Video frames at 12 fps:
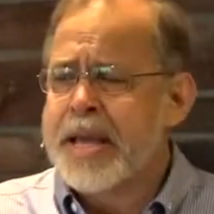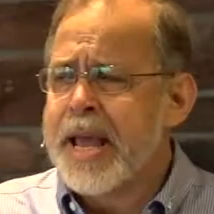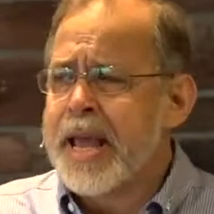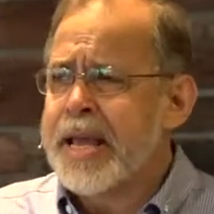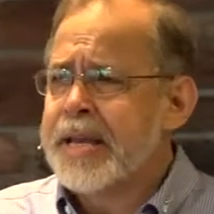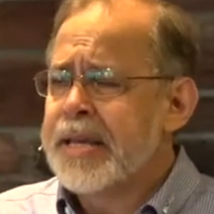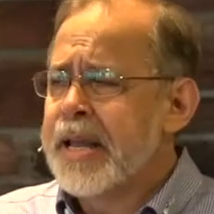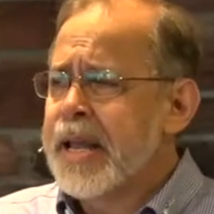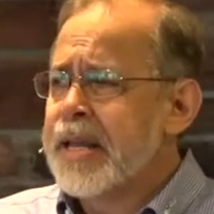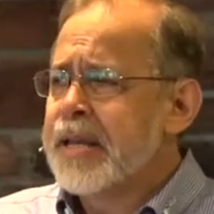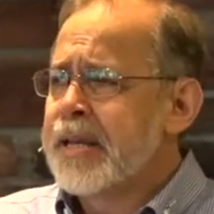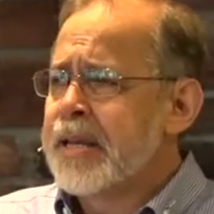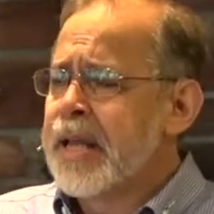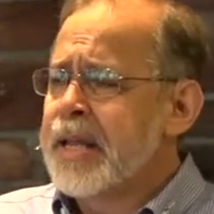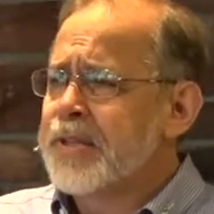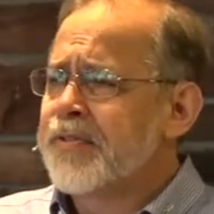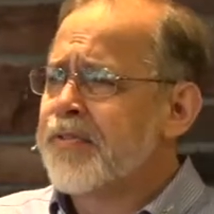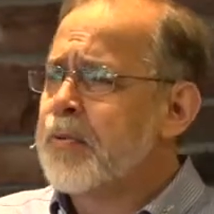And, and
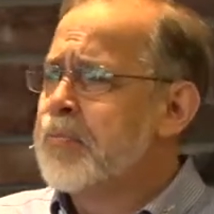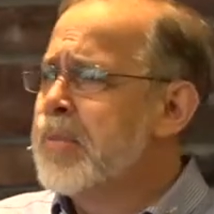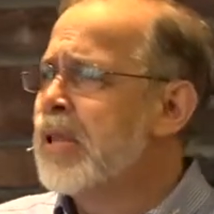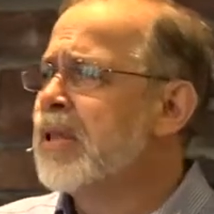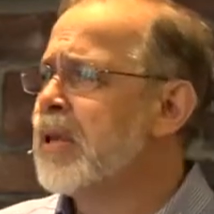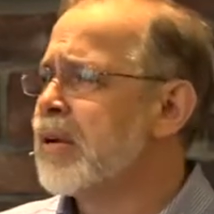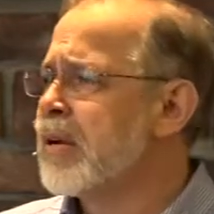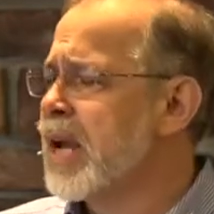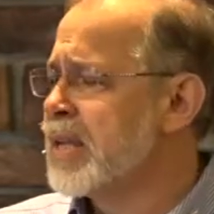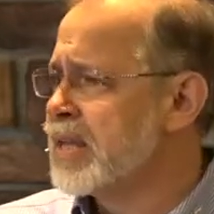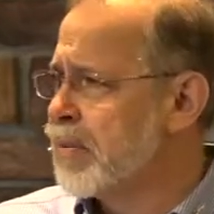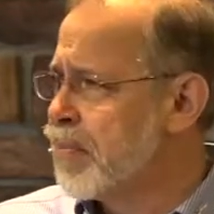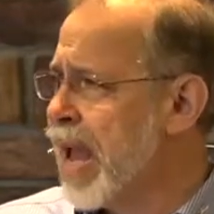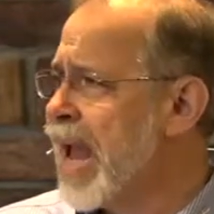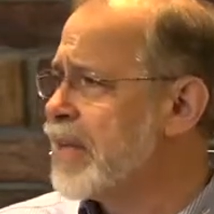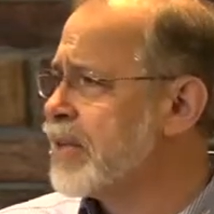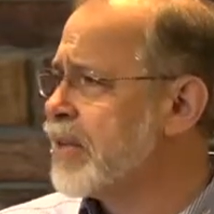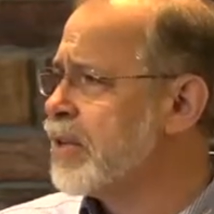as familiar as the
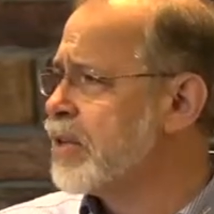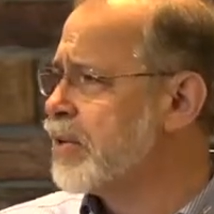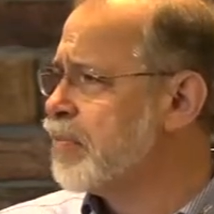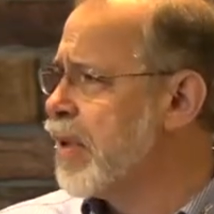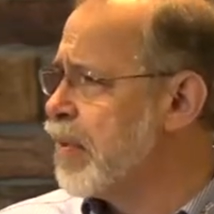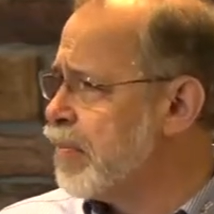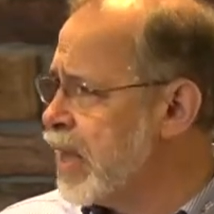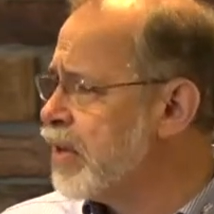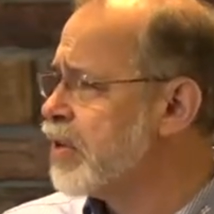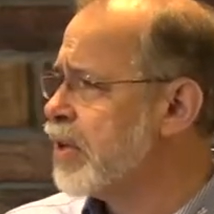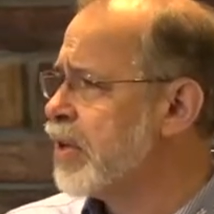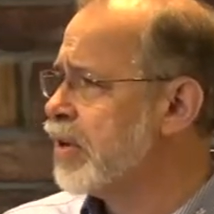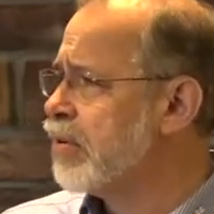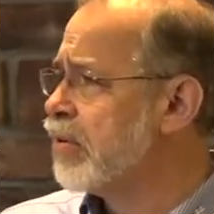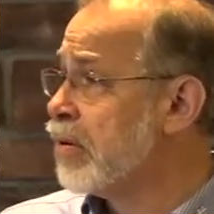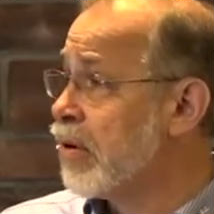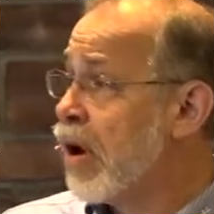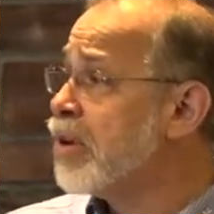passage may be to you,
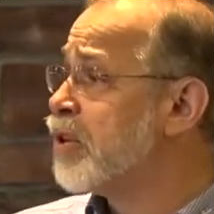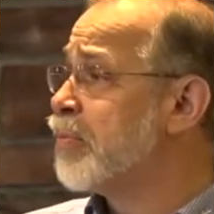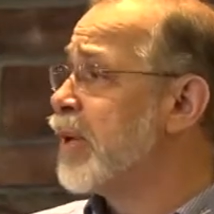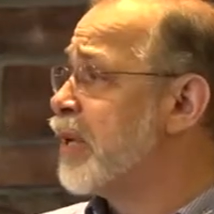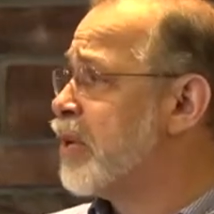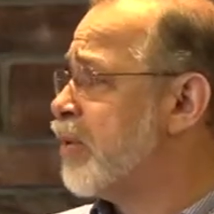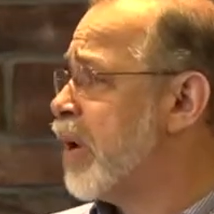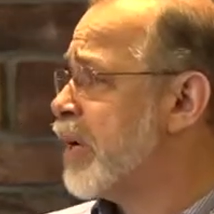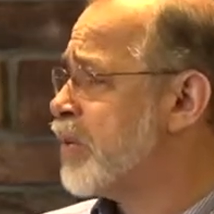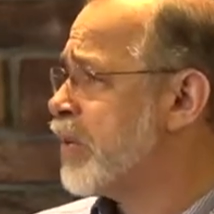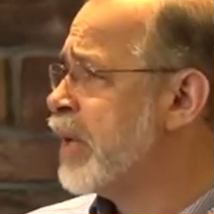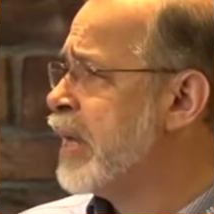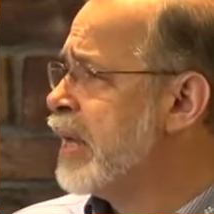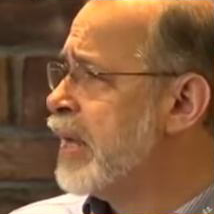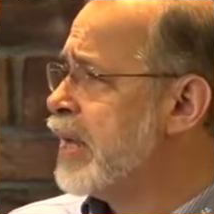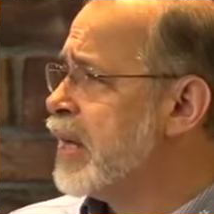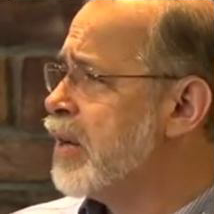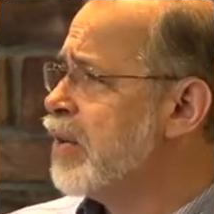or ought to be to us,
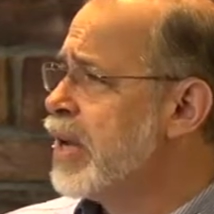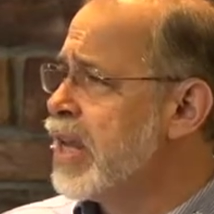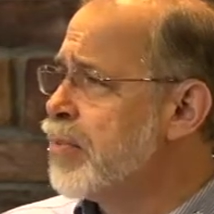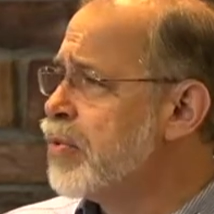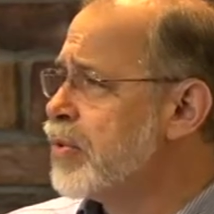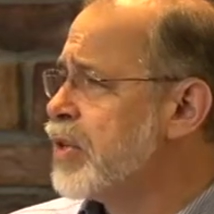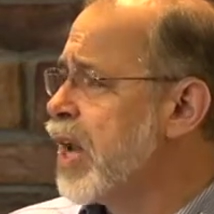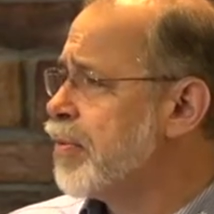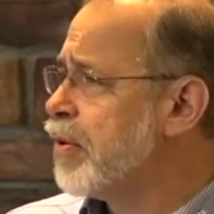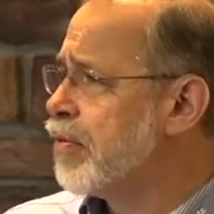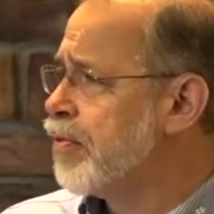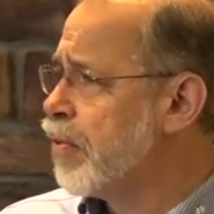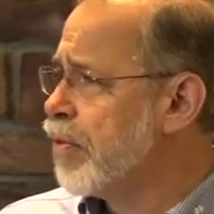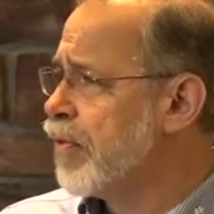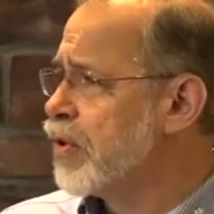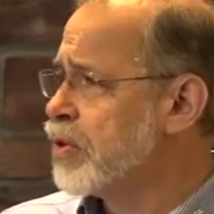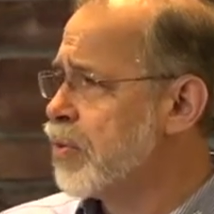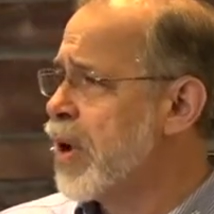you know, in Hebrews chapter 4,
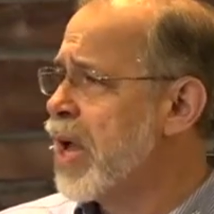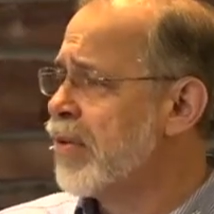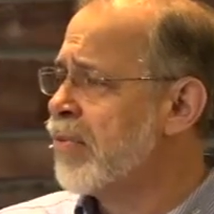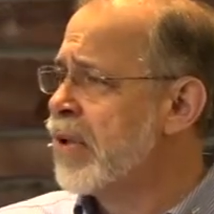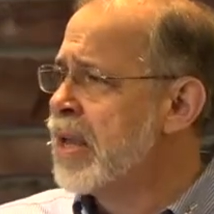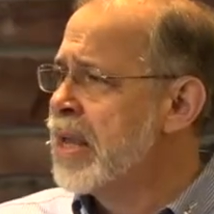verse 12,